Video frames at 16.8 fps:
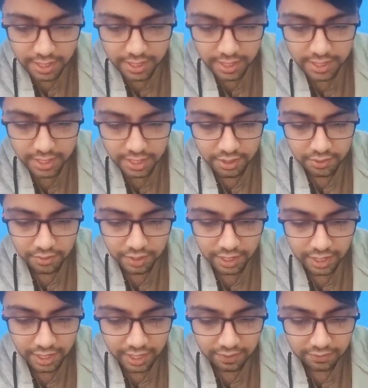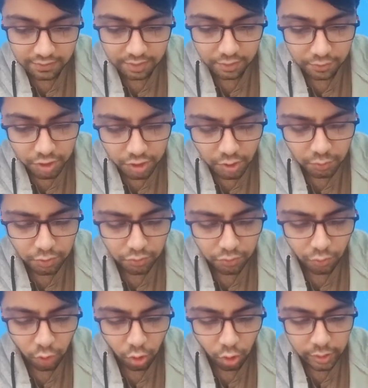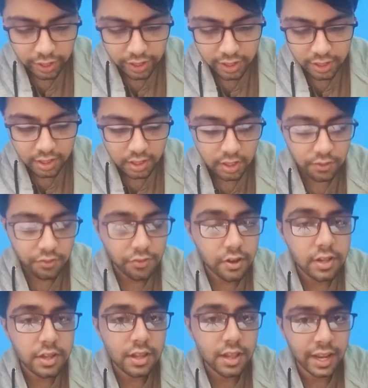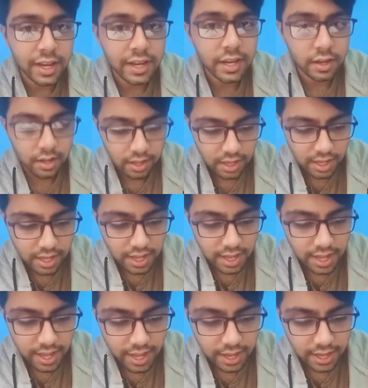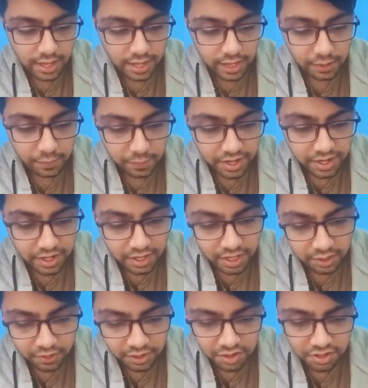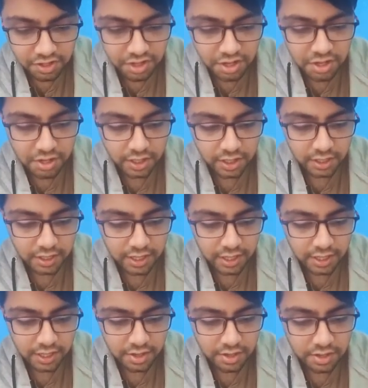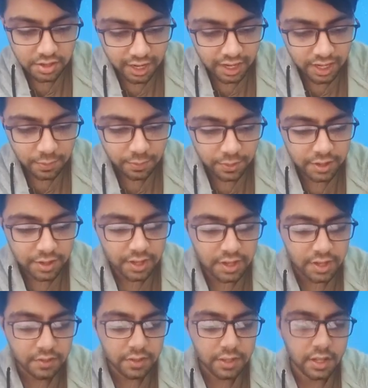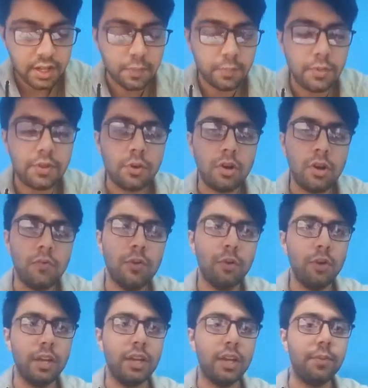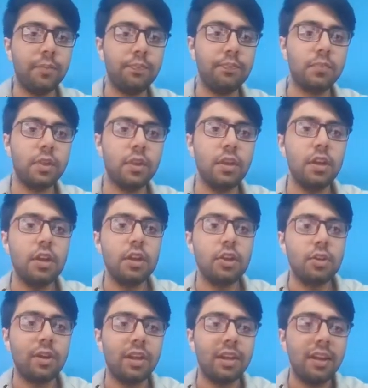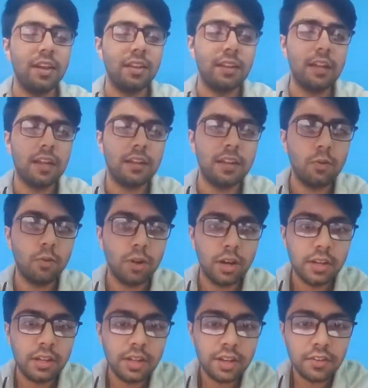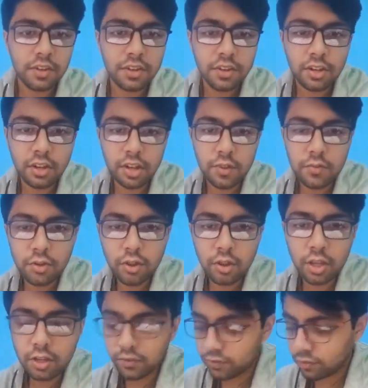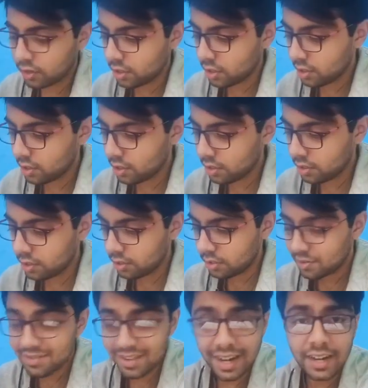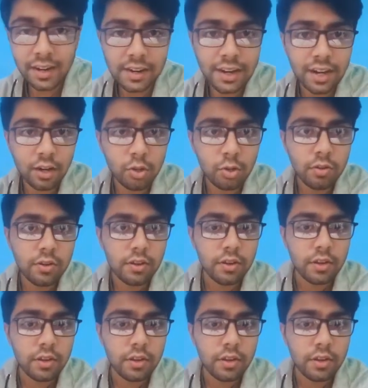Next we have, which of the following is the first line imaging investigation done in a child presenting with an episode of UTI? So they are just asking what is the investigation of choice for a child that too